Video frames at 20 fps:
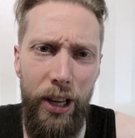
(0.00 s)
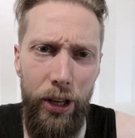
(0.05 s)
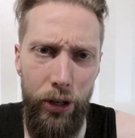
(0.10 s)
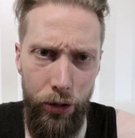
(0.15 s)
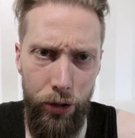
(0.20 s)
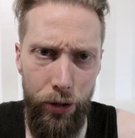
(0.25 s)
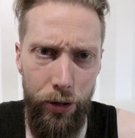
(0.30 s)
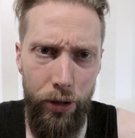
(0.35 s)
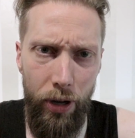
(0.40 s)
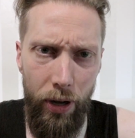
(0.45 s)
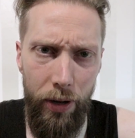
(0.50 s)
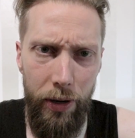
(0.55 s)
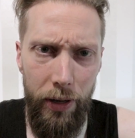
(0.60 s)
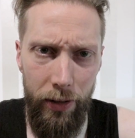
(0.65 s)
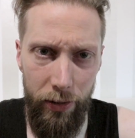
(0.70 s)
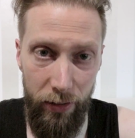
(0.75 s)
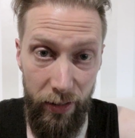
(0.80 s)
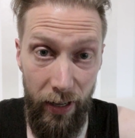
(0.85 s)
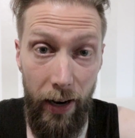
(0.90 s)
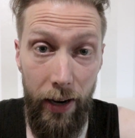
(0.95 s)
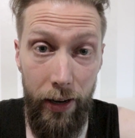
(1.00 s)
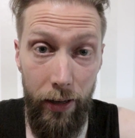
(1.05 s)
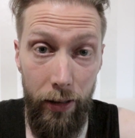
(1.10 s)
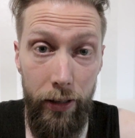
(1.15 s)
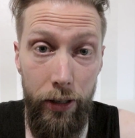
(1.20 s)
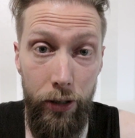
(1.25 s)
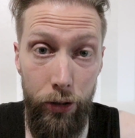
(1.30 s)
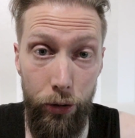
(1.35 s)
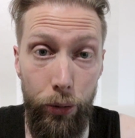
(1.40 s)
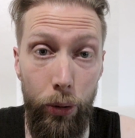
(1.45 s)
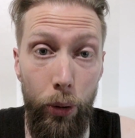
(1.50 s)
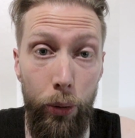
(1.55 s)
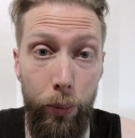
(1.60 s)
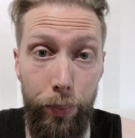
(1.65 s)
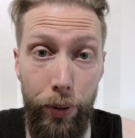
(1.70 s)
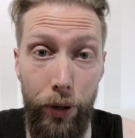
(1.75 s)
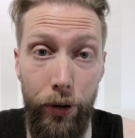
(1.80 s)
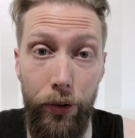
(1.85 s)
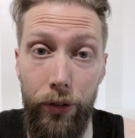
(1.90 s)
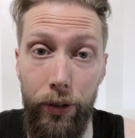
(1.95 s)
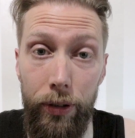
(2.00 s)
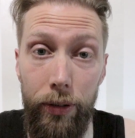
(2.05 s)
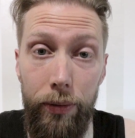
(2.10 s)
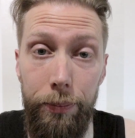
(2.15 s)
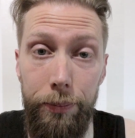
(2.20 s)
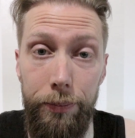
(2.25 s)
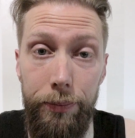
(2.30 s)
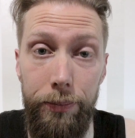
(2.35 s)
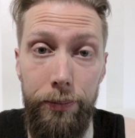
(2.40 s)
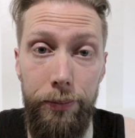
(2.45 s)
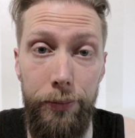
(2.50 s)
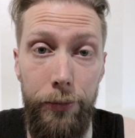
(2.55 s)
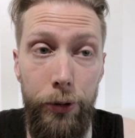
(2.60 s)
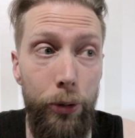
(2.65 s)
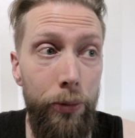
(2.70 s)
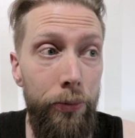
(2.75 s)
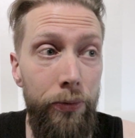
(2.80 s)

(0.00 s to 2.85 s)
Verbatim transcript: you're not entirely your own person you're